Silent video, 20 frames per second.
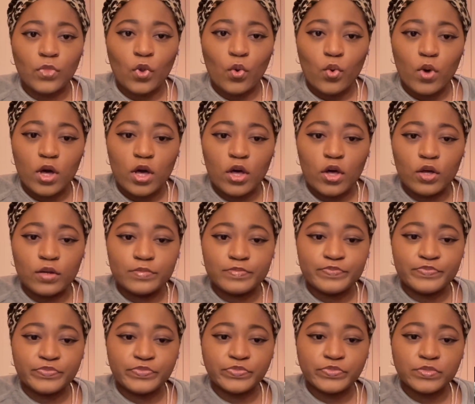Well,
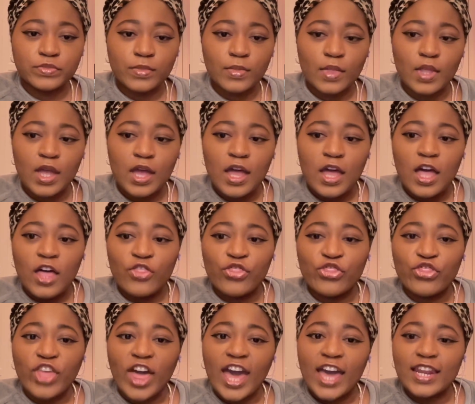
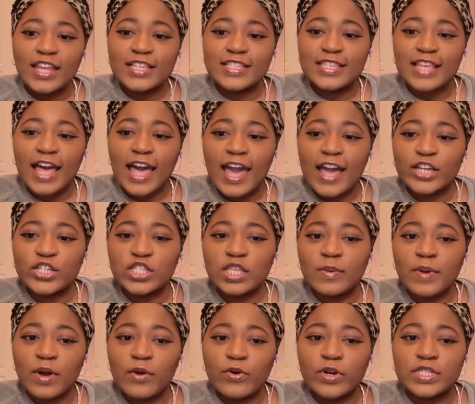that is actually
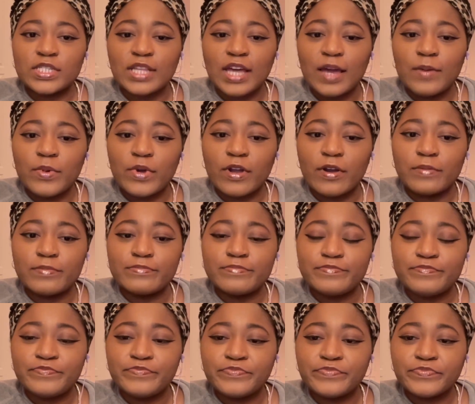my worst nightmare.
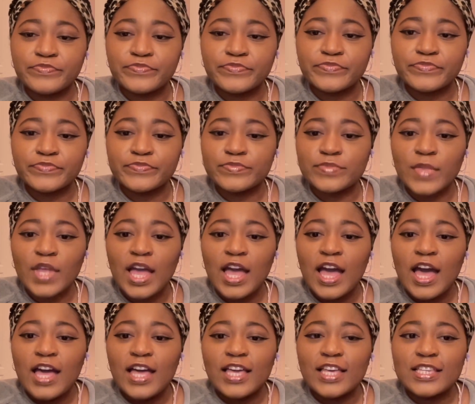
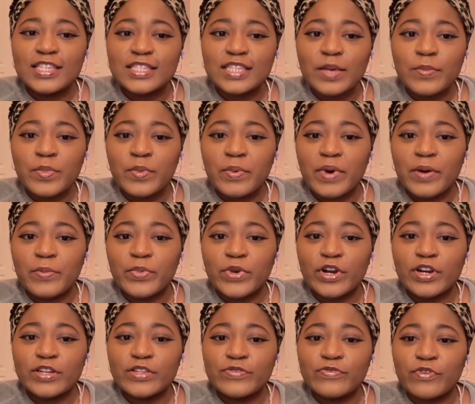It's something about
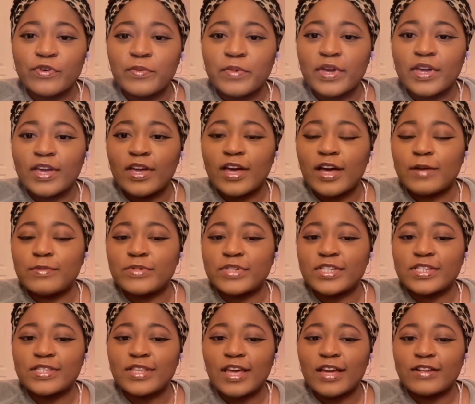birds for me. I'm just like,